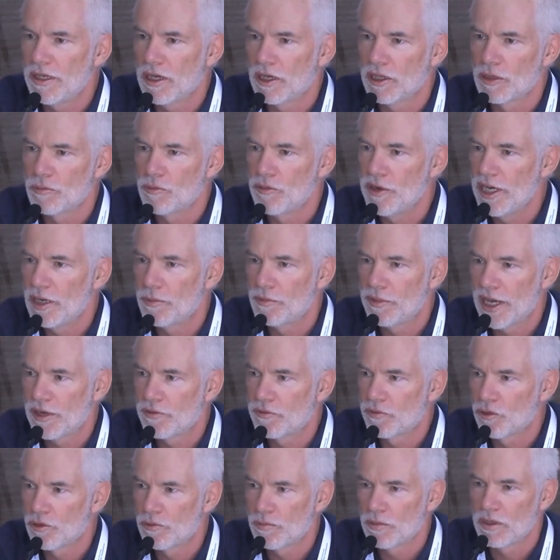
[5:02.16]
the Marina
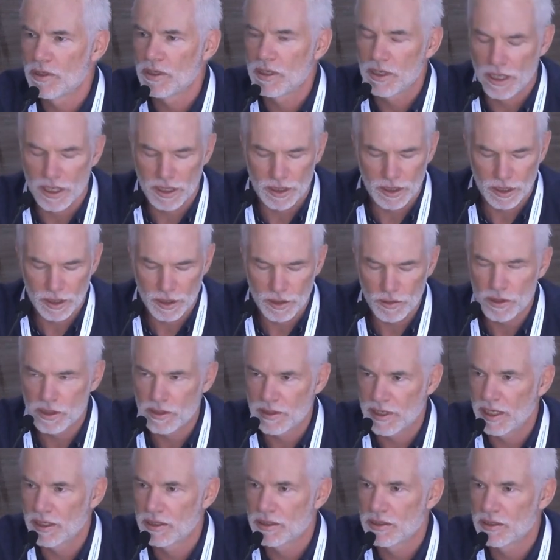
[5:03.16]
platform, and a huge
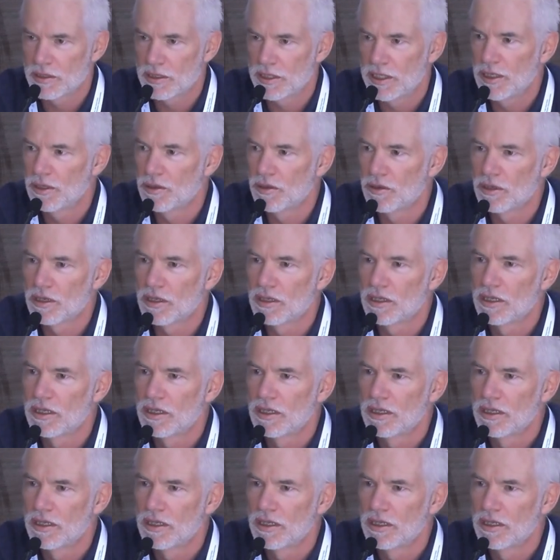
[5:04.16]
thanks to CNR